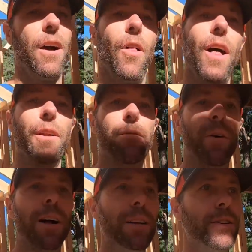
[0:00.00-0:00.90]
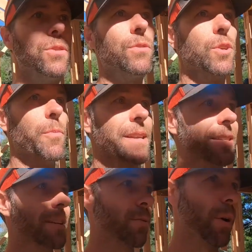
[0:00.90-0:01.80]
a lot of fun to do
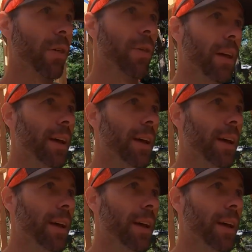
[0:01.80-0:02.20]
business with